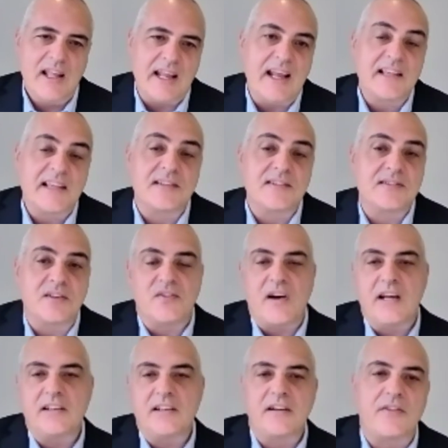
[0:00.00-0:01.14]
in essence, to
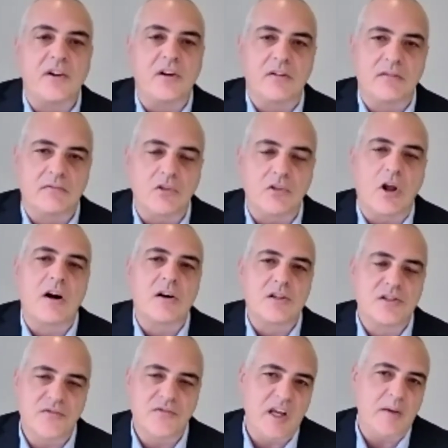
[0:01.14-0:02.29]
find another
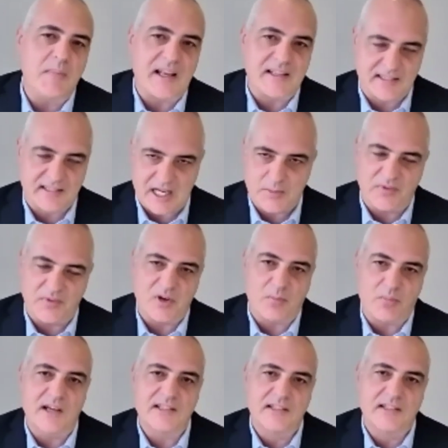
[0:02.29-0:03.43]
large VMS type of
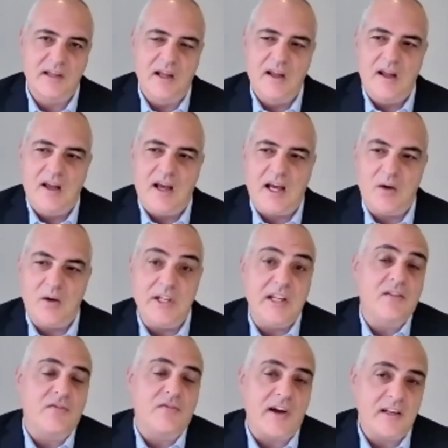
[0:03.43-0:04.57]
deposit. We
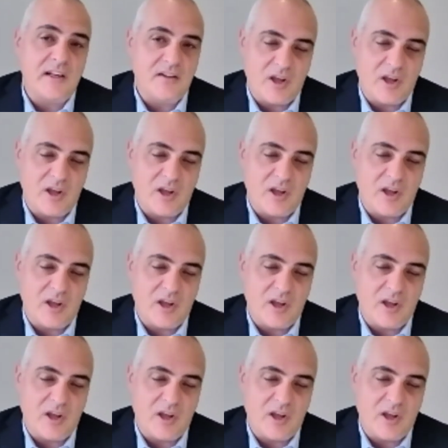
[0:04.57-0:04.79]
didn't find the